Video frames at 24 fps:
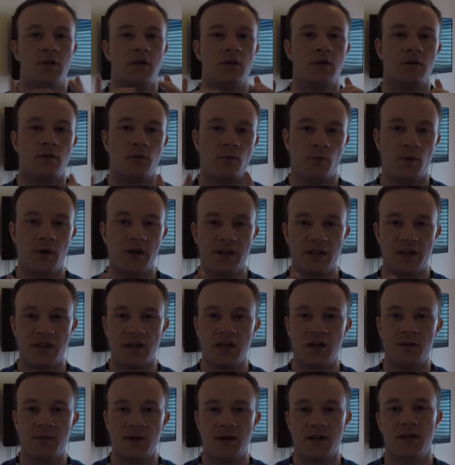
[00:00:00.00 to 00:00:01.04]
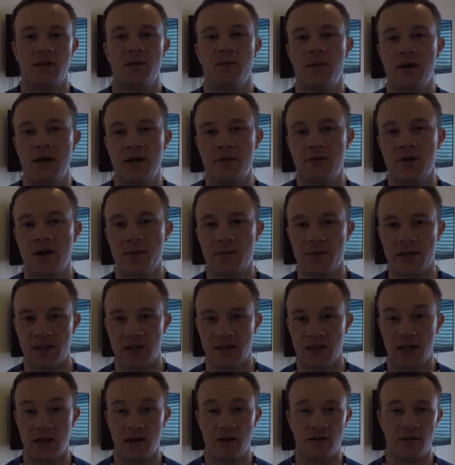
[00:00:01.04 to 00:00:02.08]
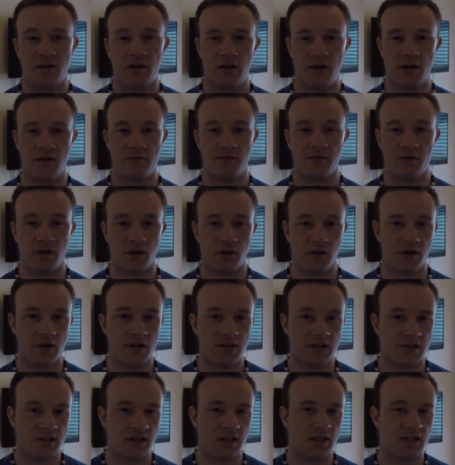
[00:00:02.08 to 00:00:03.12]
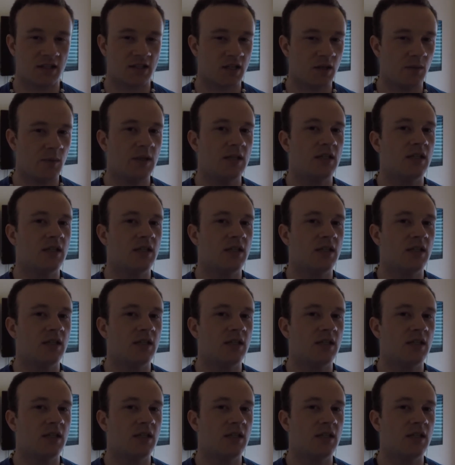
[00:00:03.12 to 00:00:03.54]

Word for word: One thing about the Panorama that they have already said that's going to be